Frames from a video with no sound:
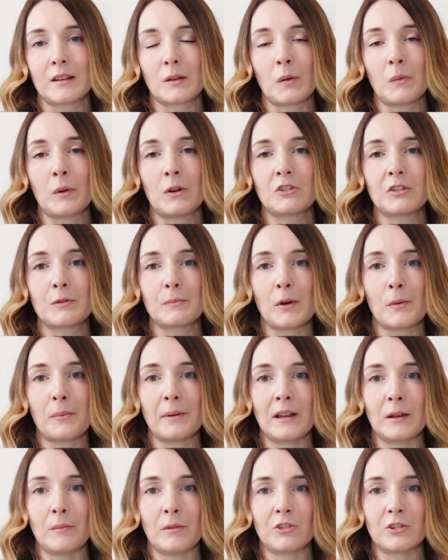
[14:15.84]
So I will just pop
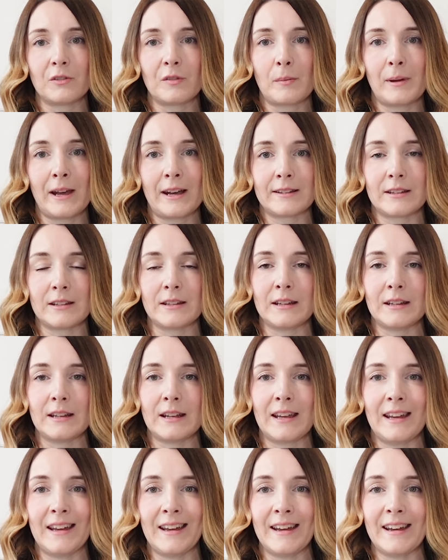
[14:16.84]
an image of the pattern in
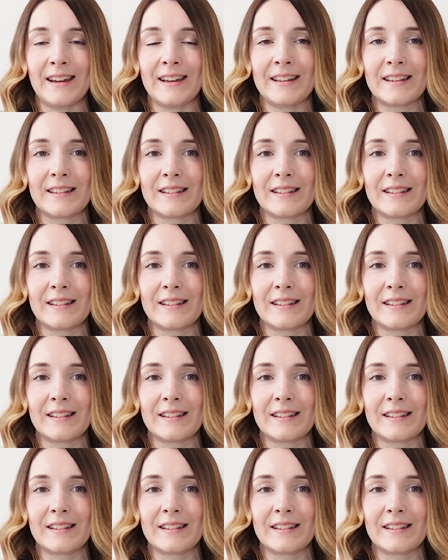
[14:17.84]
here.